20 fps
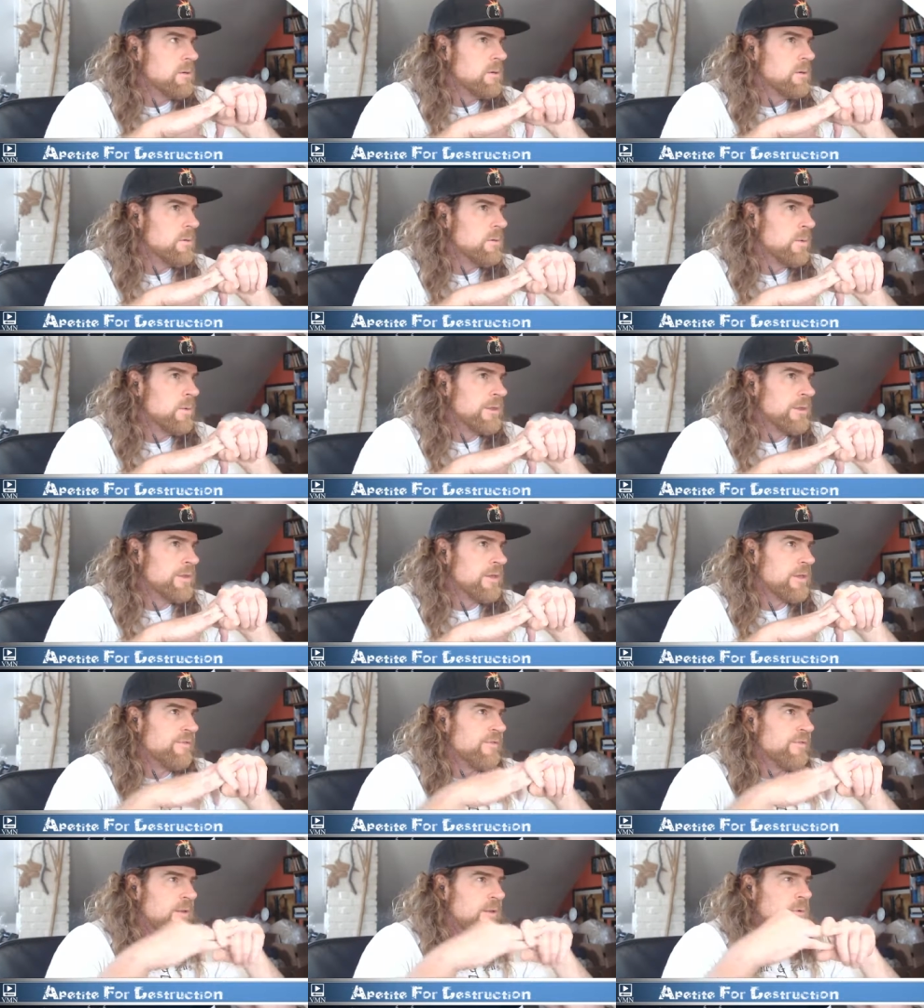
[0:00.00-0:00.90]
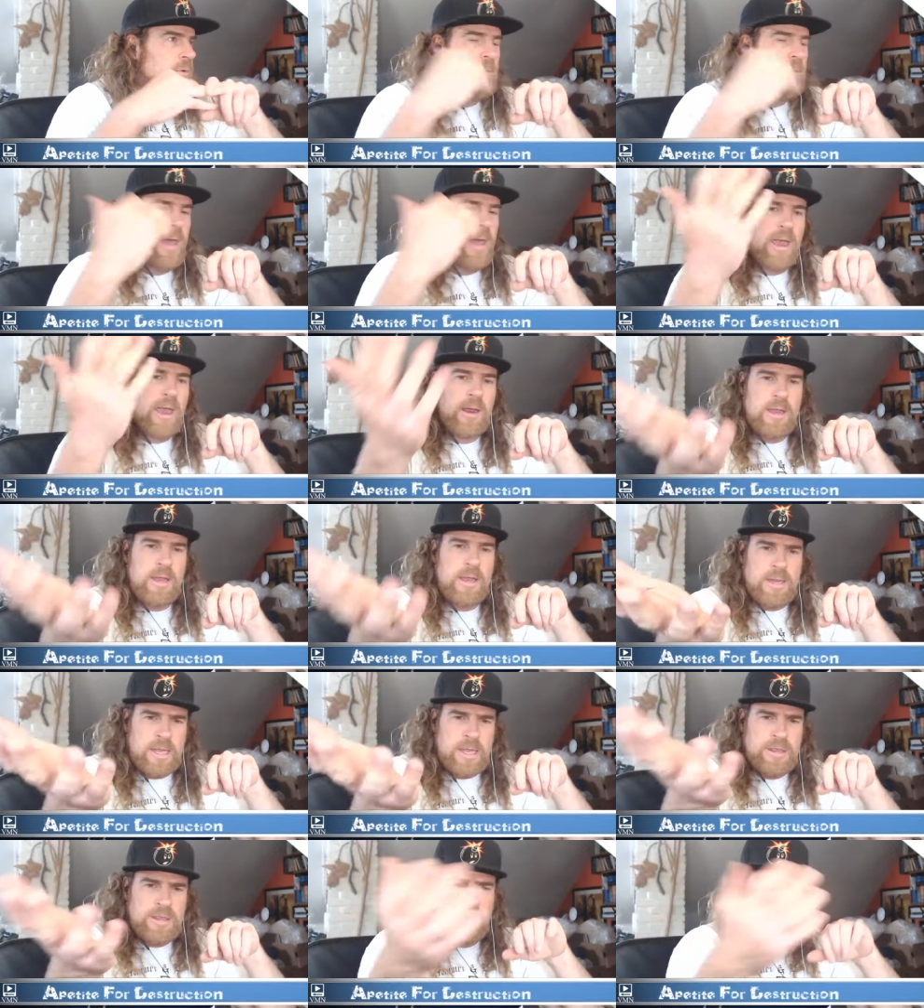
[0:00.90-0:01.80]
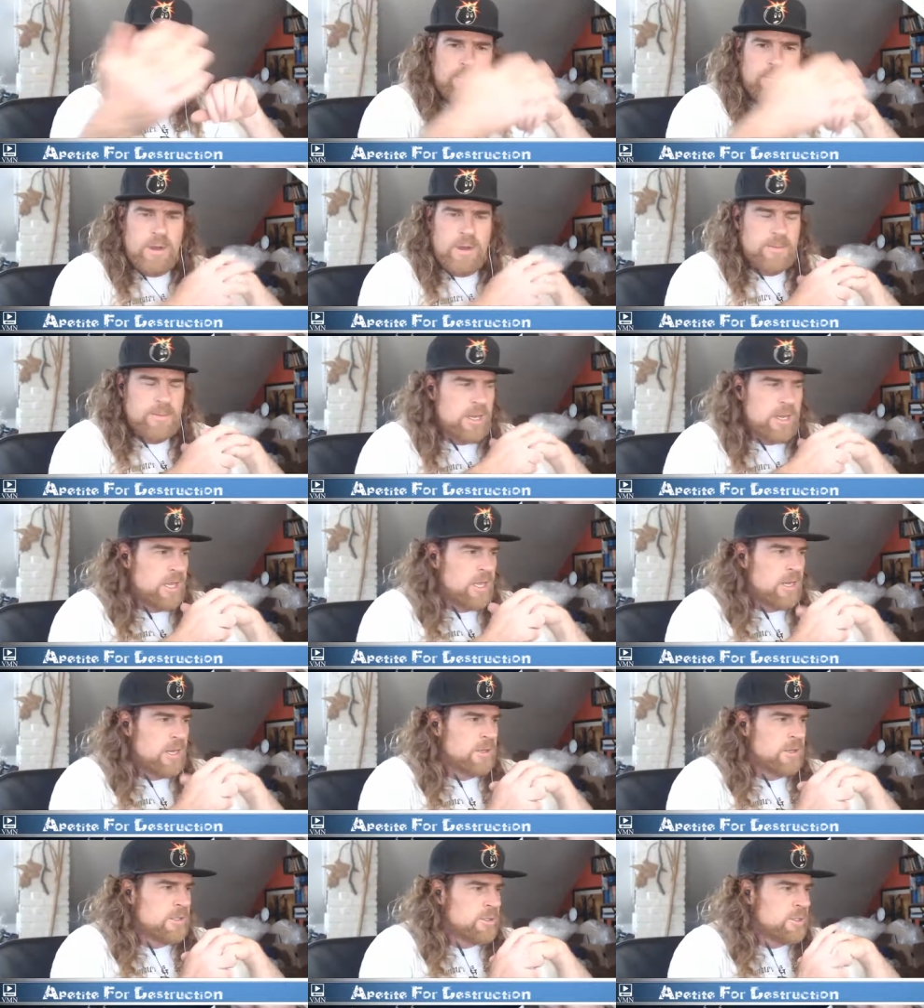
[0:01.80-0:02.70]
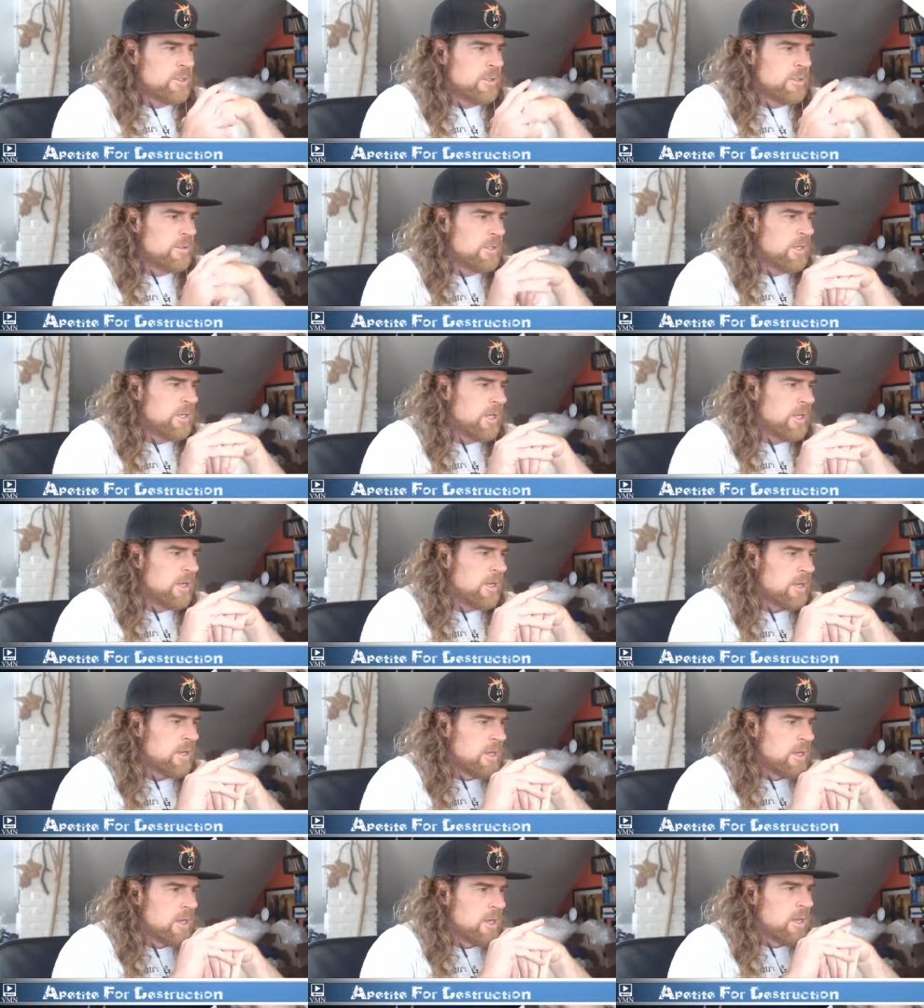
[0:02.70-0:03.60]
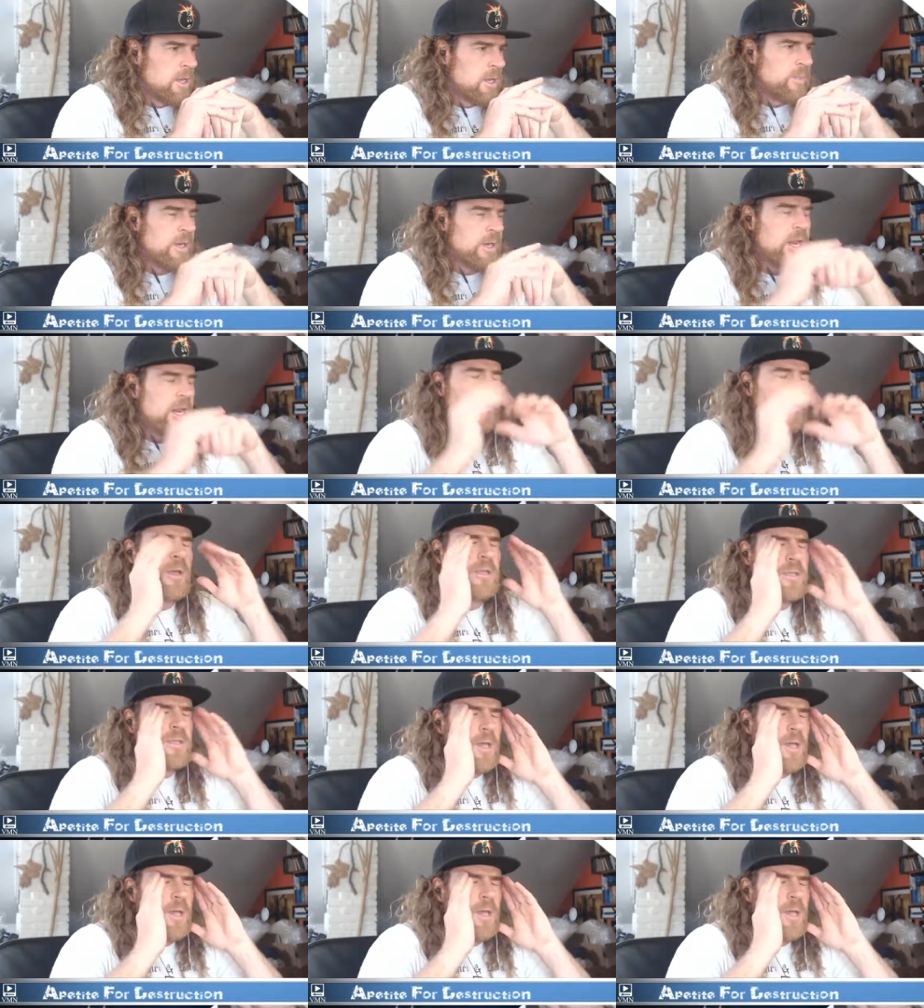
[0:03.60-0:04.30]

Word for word: with uh, Fleetwood Mac, and I think I recommended that on this show today. But anyways,